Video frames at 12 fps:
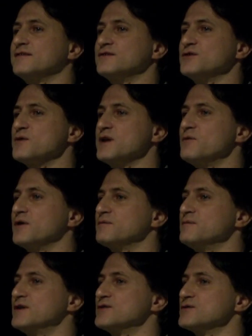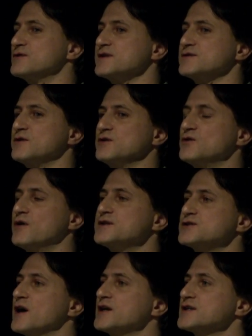Do you really want me to do this? Or your
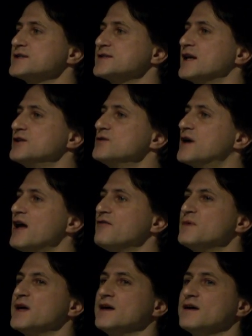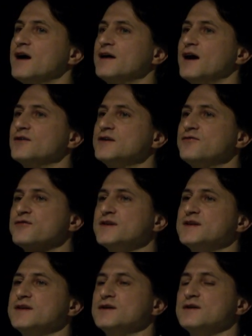instructions that you gave me are now different
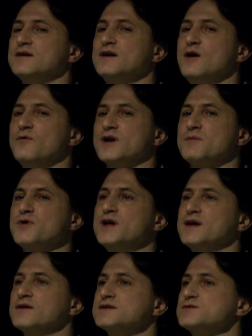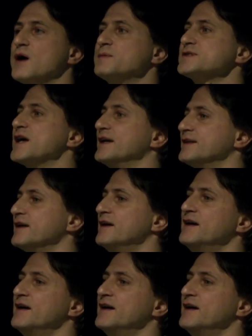than what I'm reading on this website.